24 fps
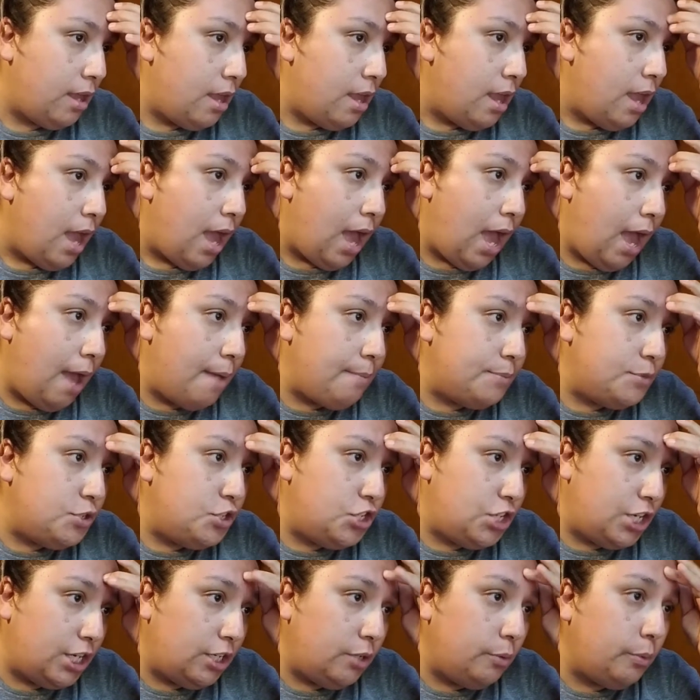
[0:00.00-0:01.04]
I'm
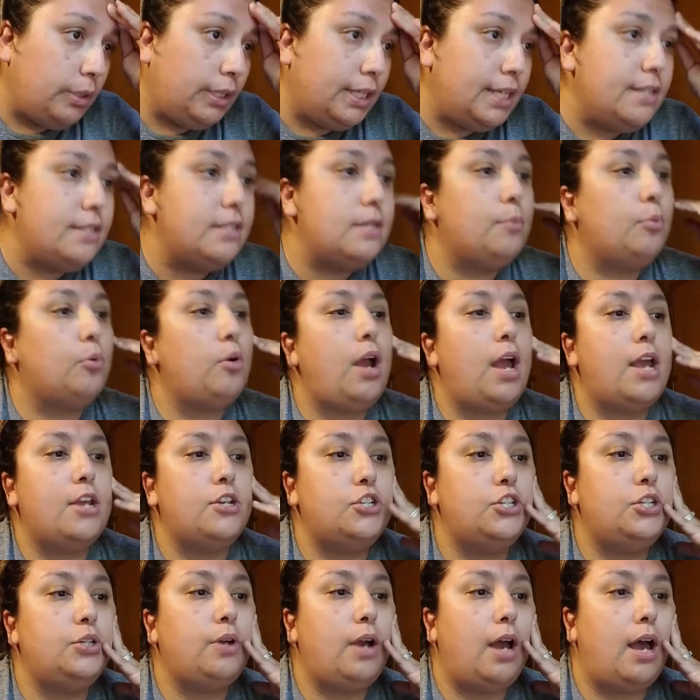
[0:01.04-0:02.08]
genuinely surprised
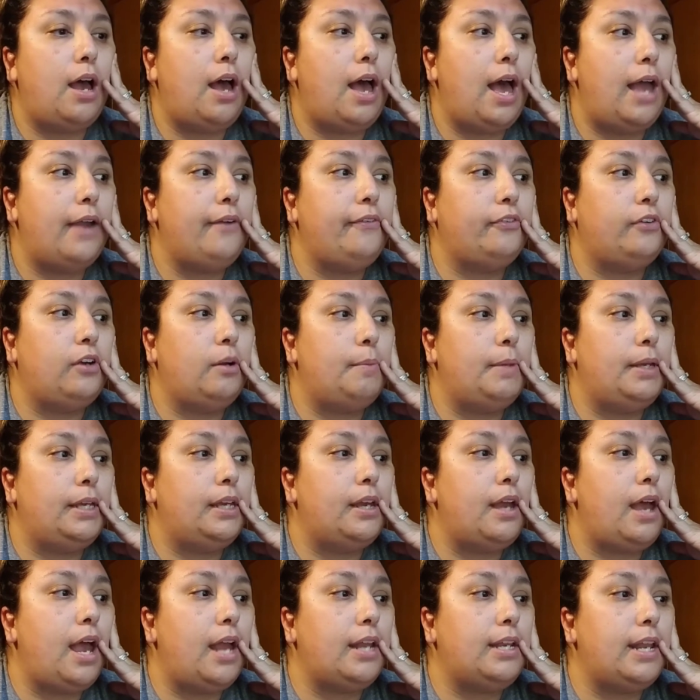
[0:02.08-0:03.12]
you got high from it.
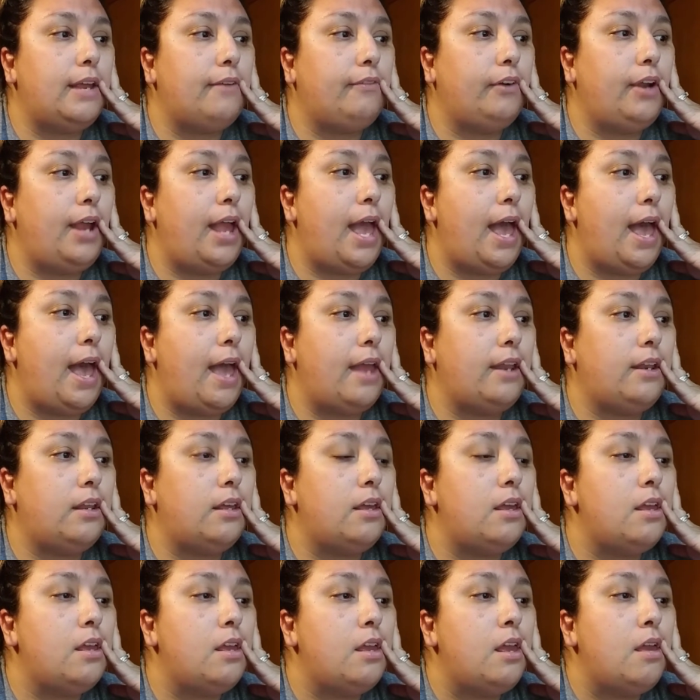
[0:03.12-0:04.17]
I never had.
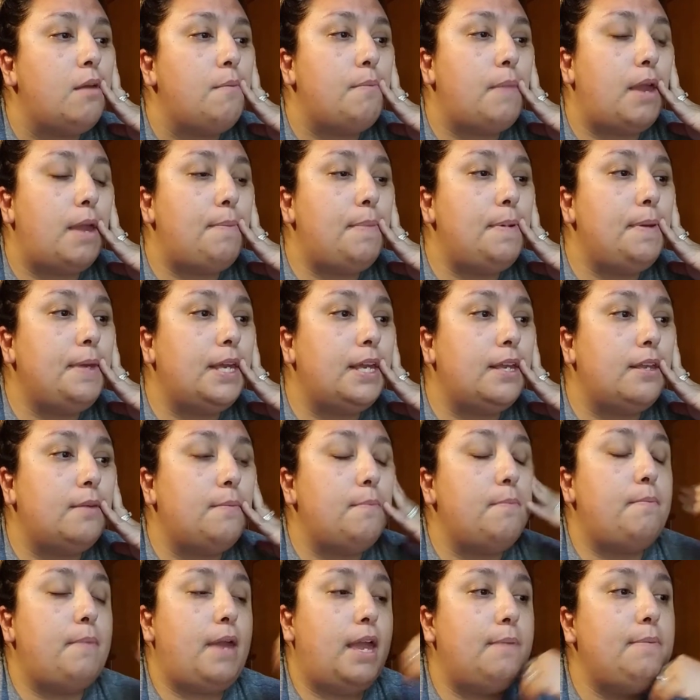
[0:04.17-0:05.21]

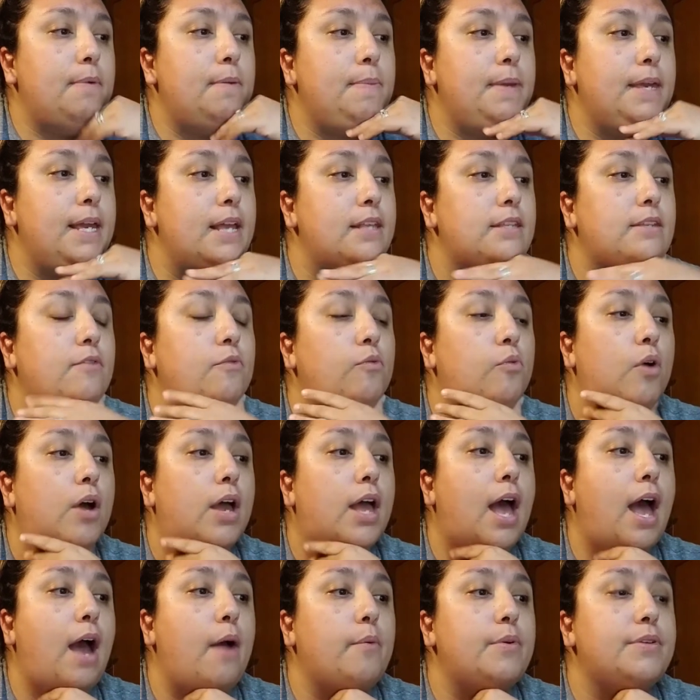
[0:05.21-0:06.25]
Maybe because of what
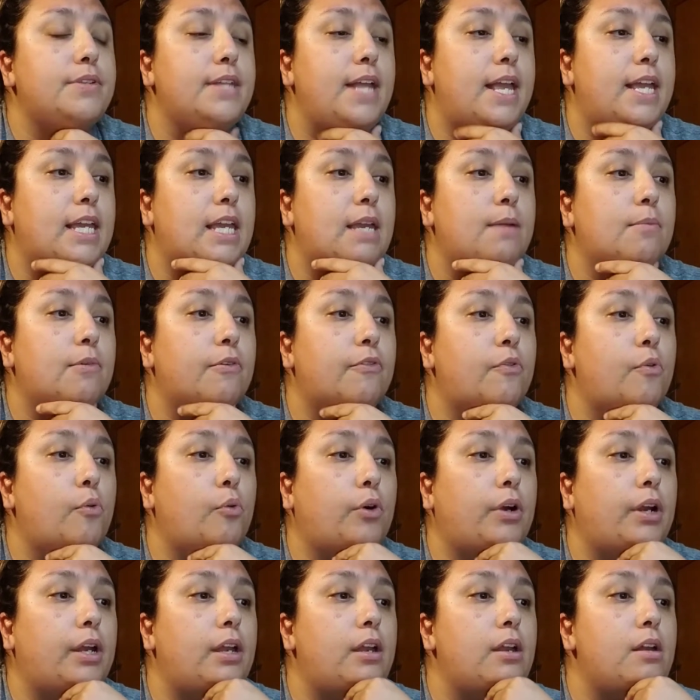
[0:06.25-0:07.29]
I was taking before
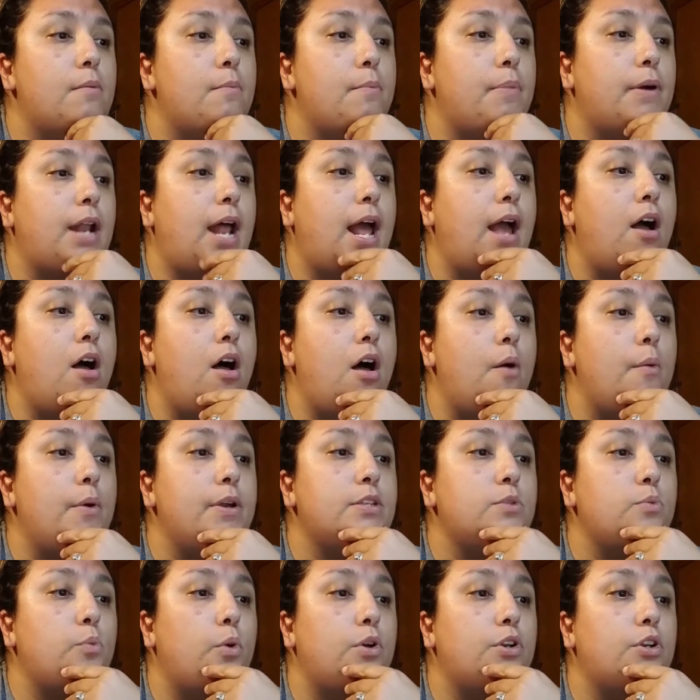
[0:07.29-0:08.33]
it. But I
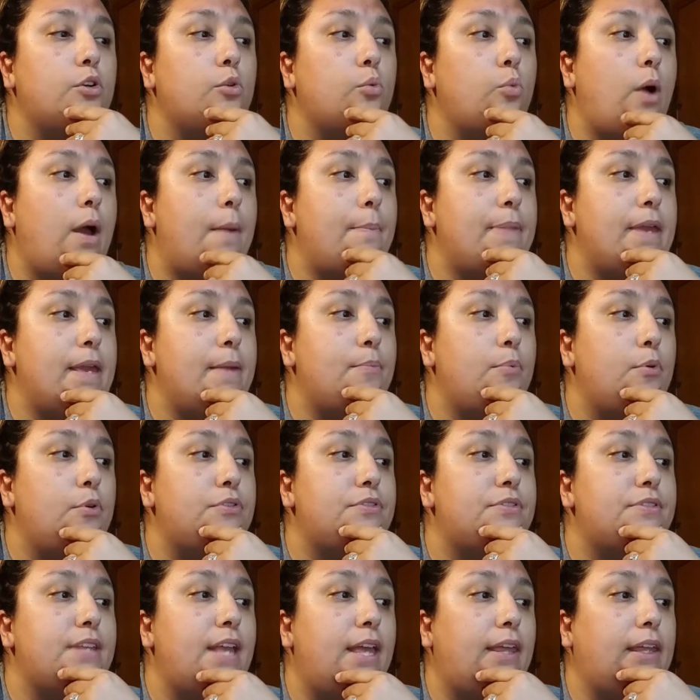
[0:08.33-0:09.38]
always wondered why people
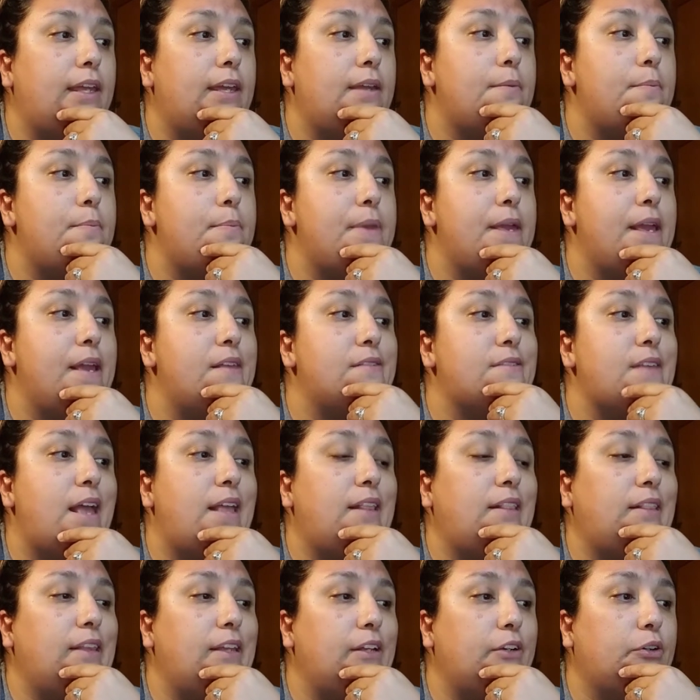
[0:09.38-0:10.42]
sell it because I
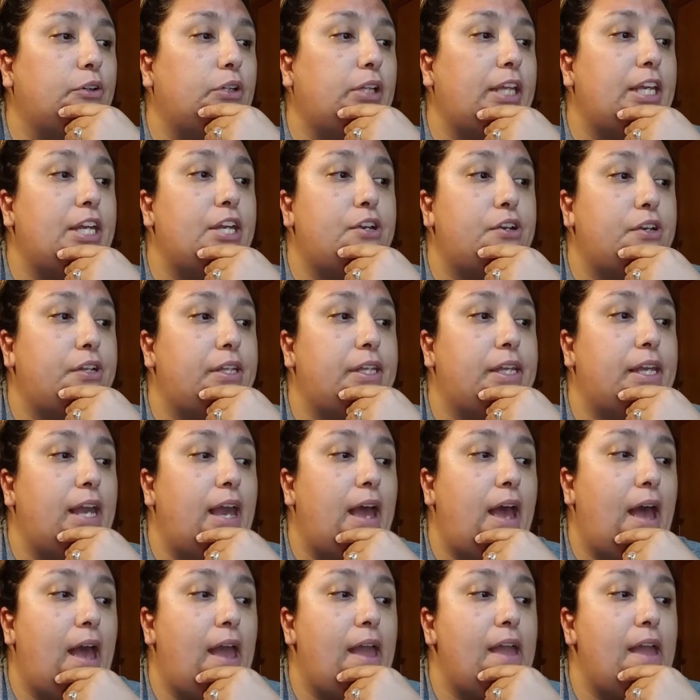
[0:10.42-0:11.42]
literally couldn't get high.